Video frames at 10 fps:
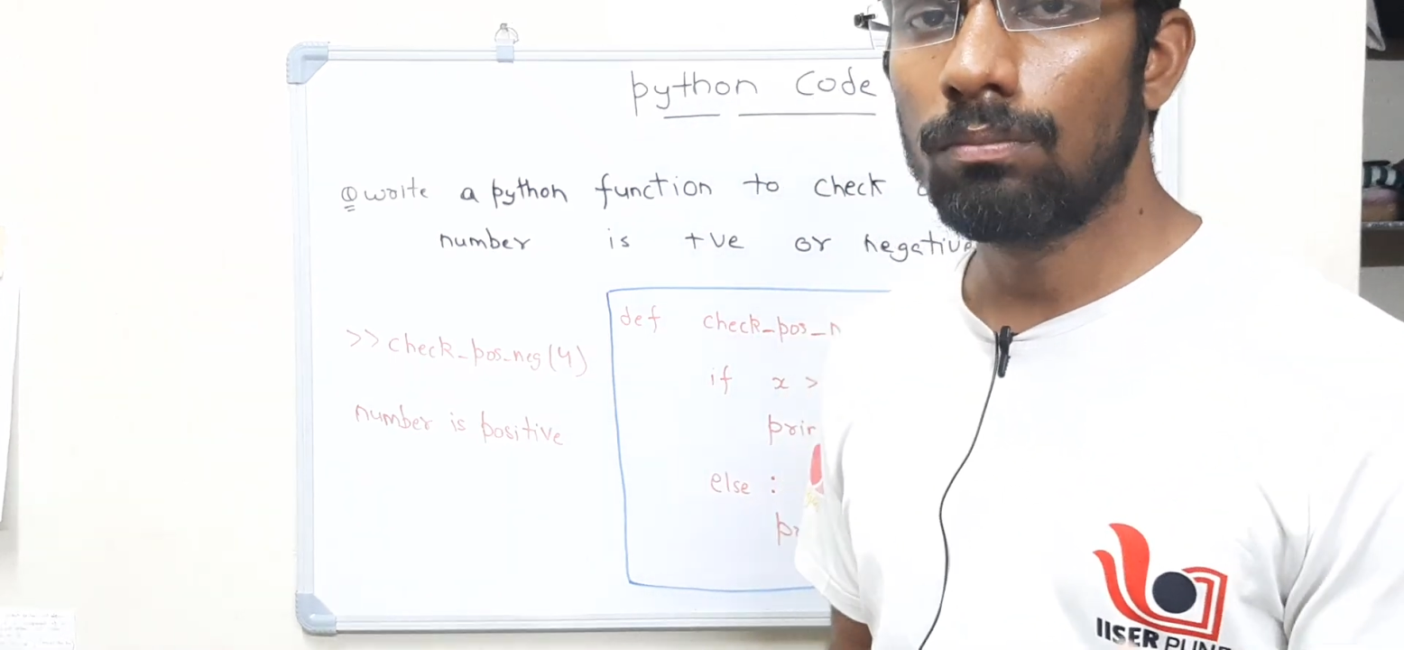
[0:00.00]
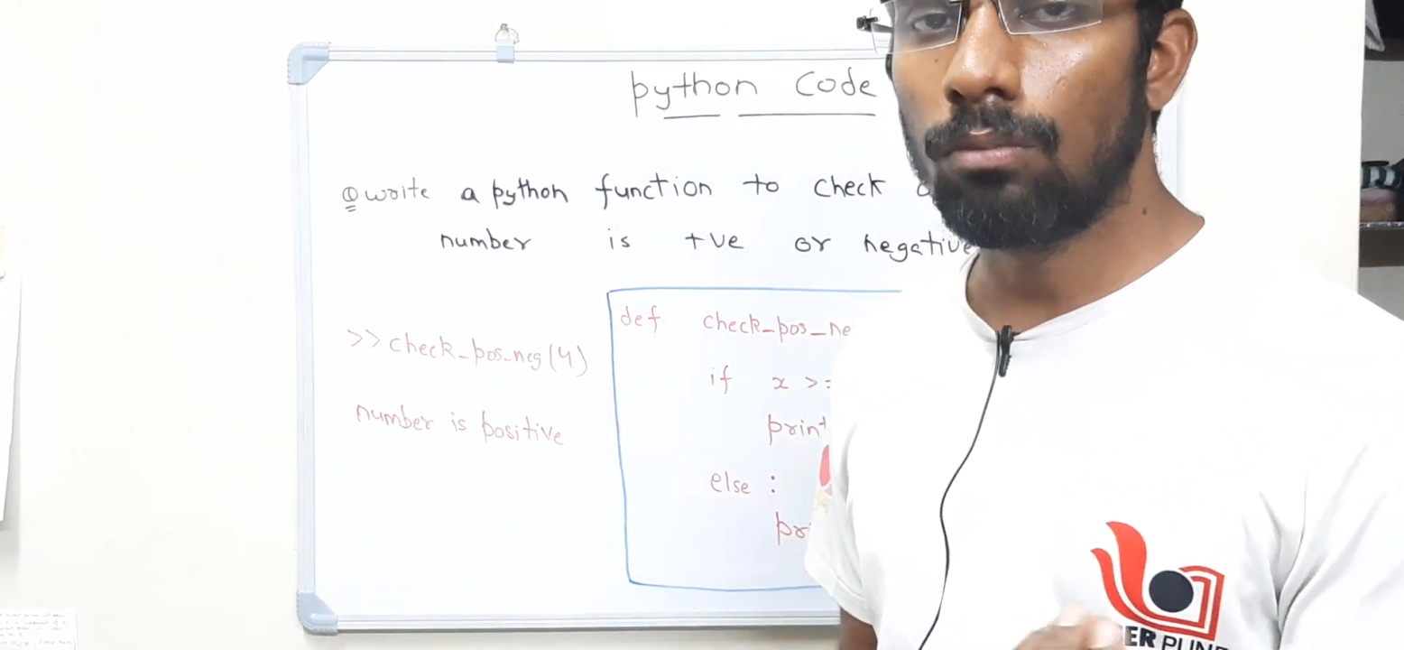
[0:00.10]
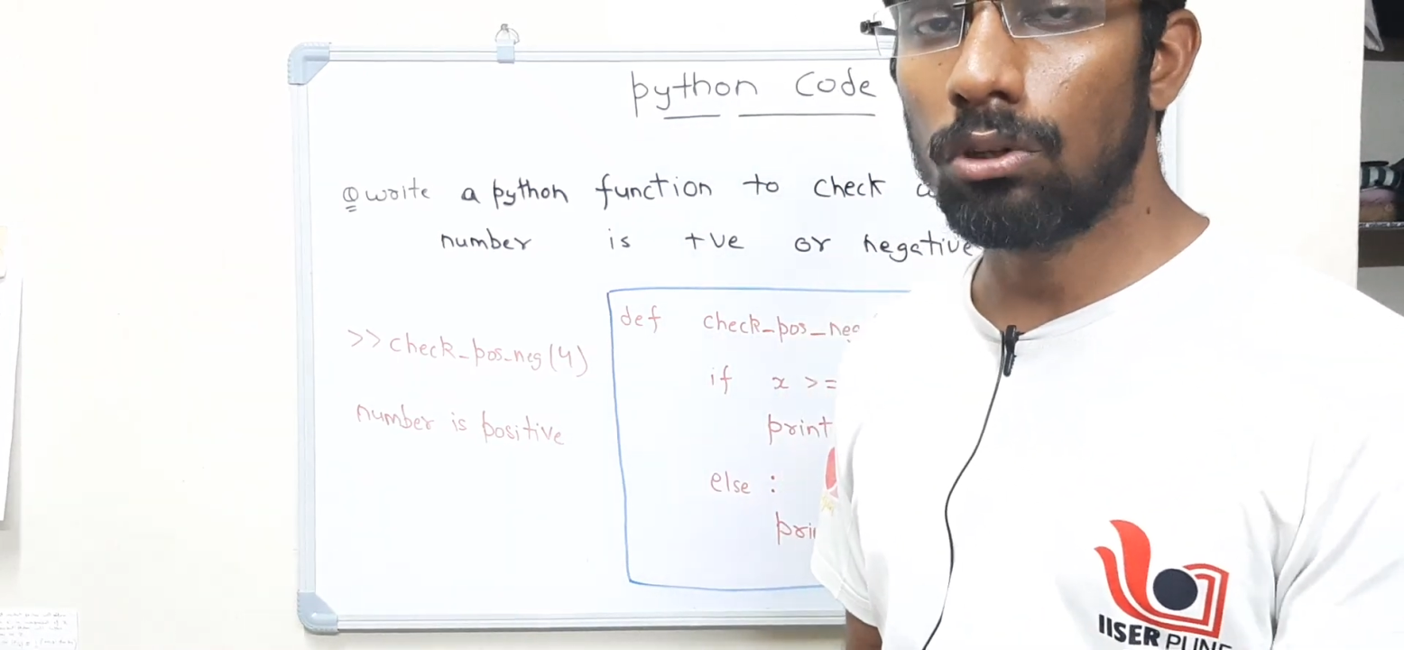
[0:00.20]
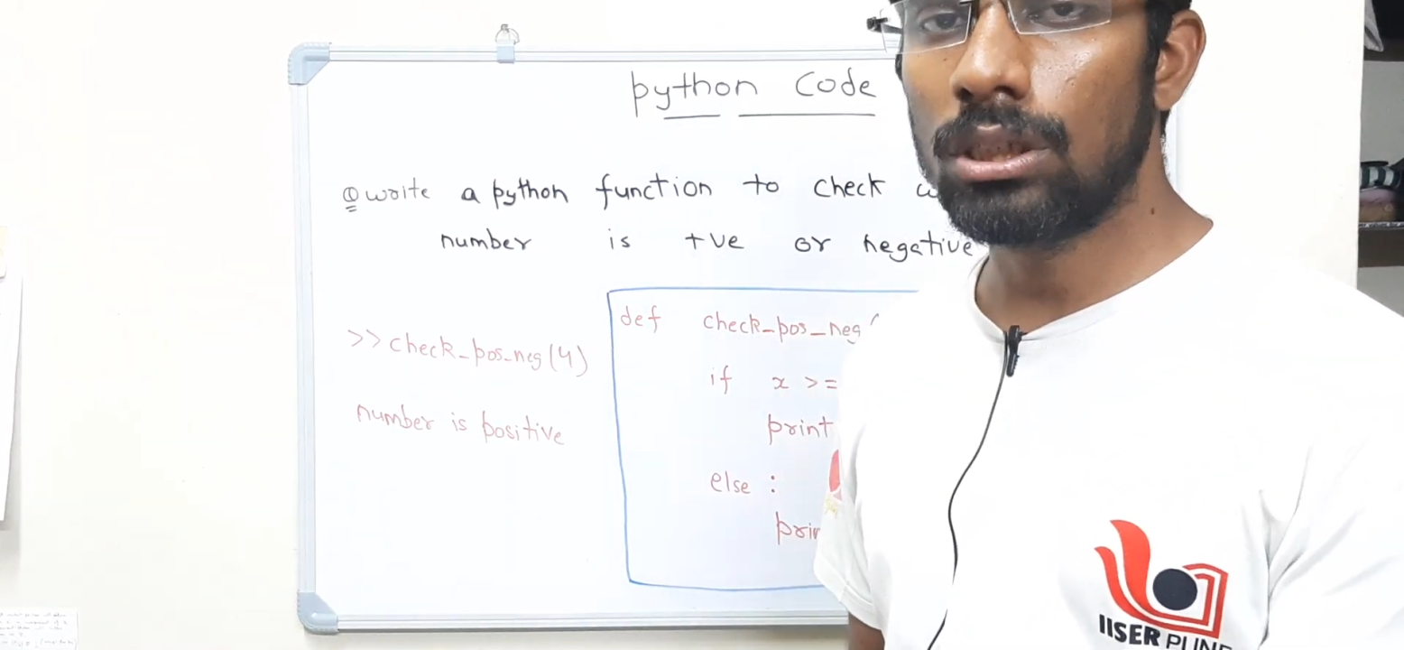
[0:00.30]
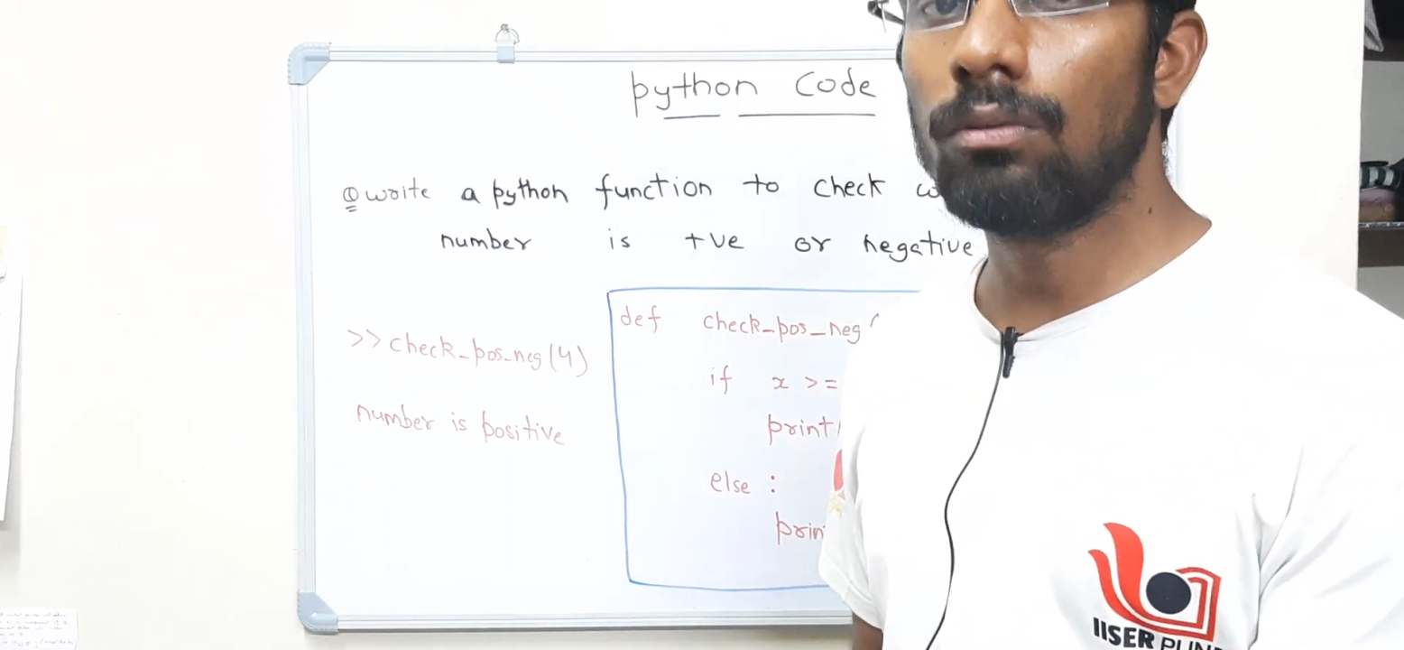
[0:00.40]

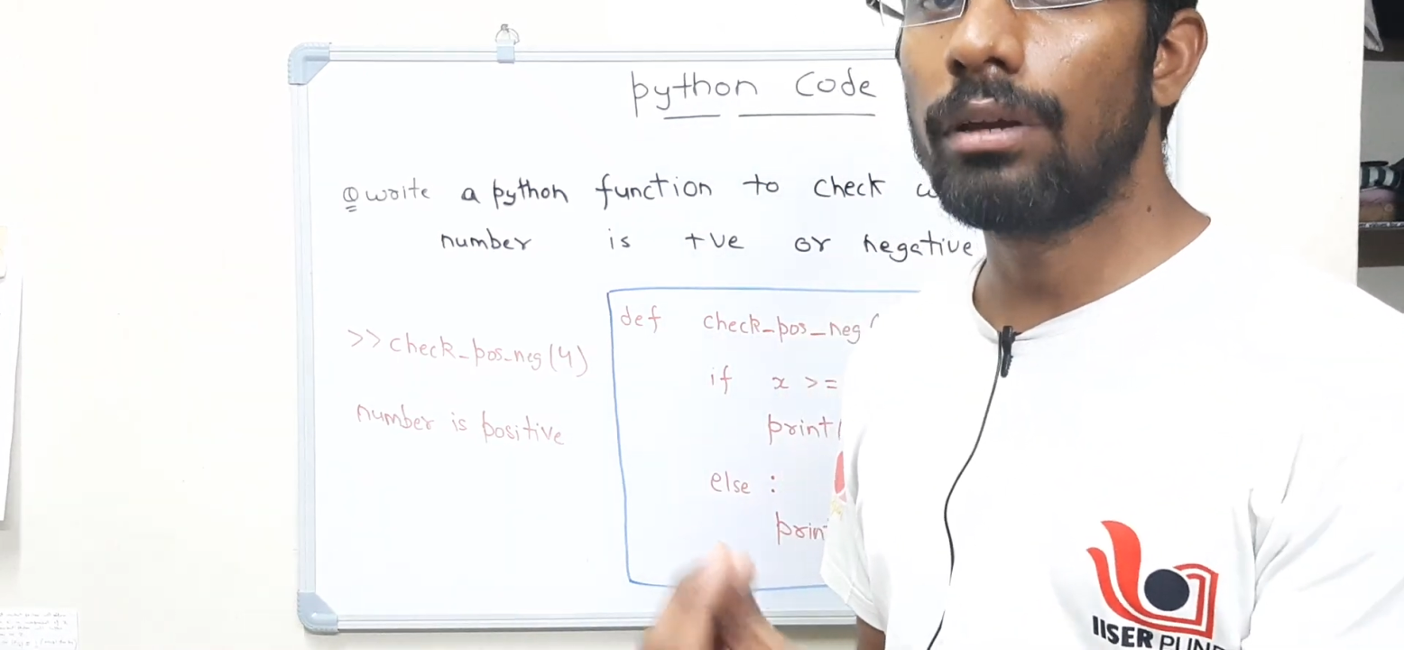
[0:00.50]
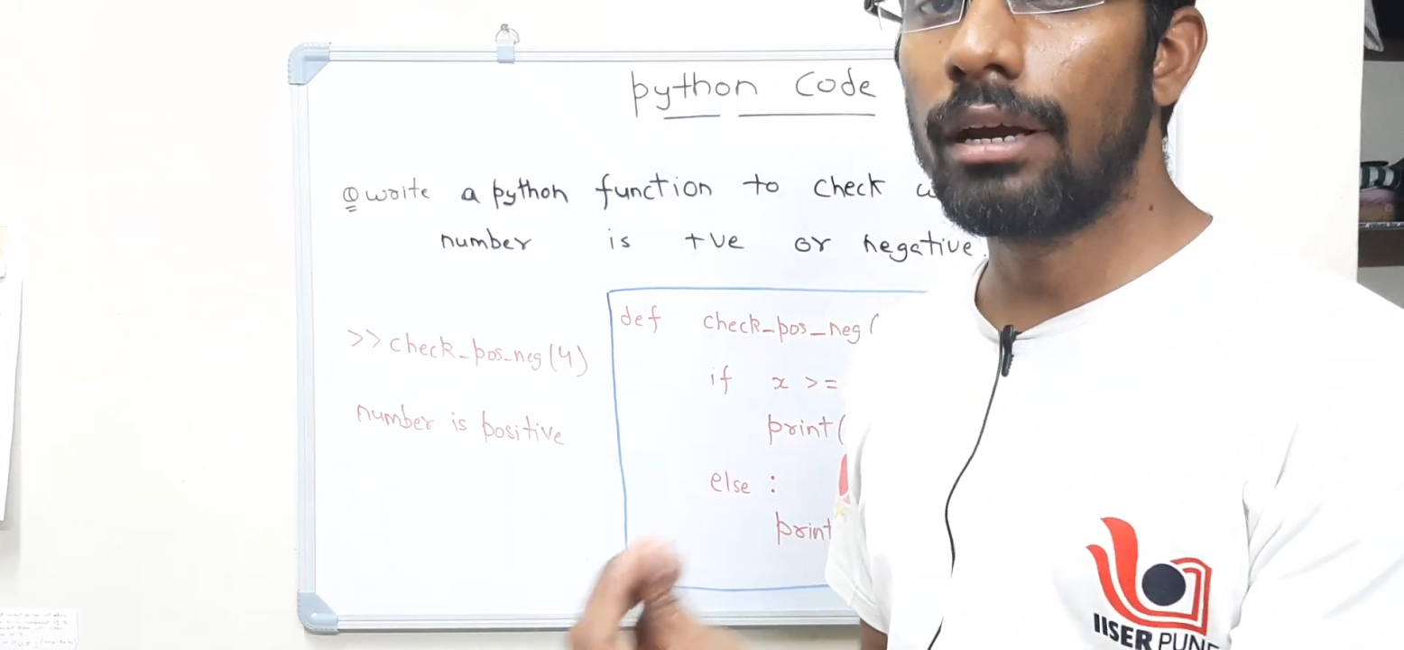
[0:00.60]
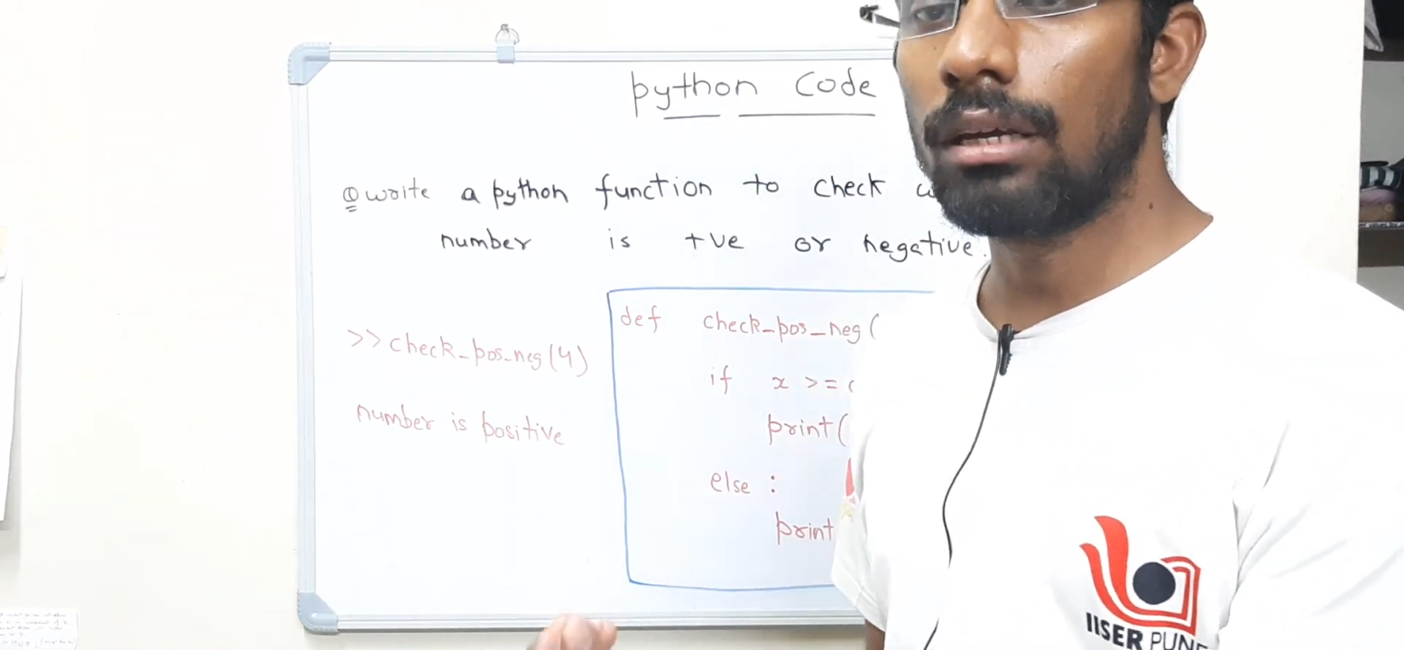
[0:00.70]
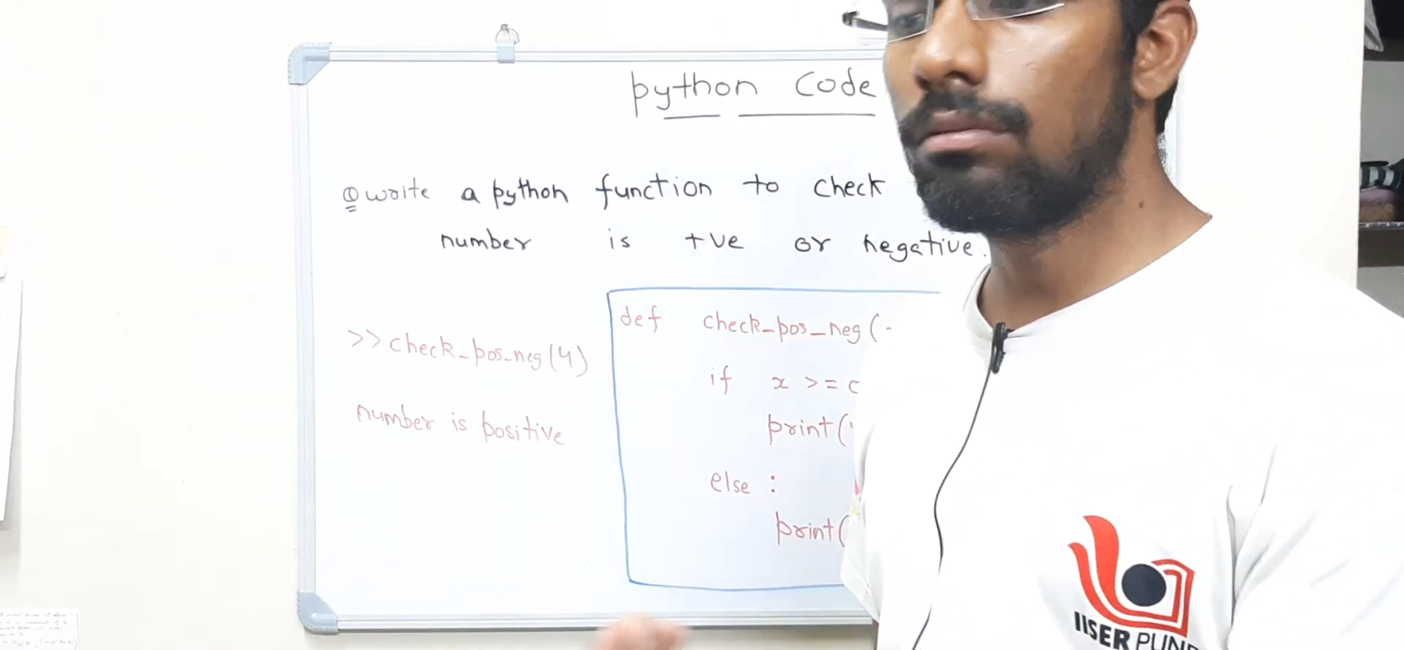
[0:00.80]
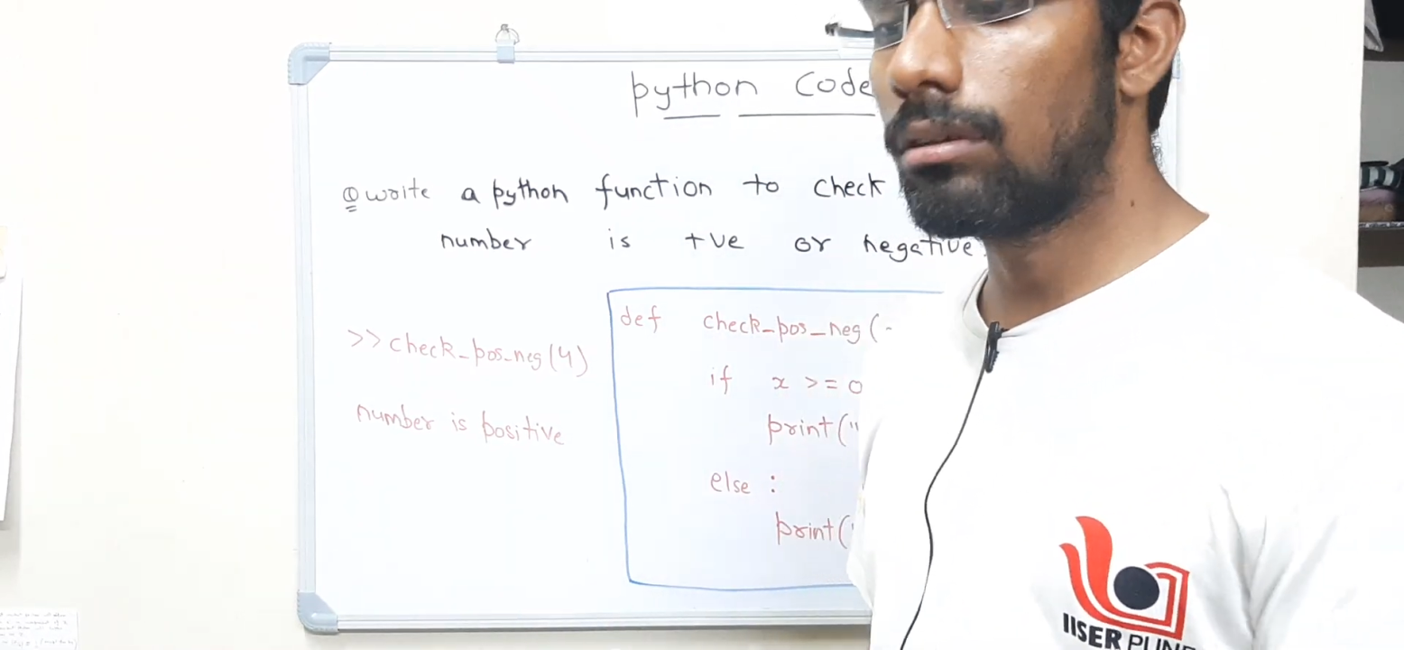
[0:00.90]
positive or negative,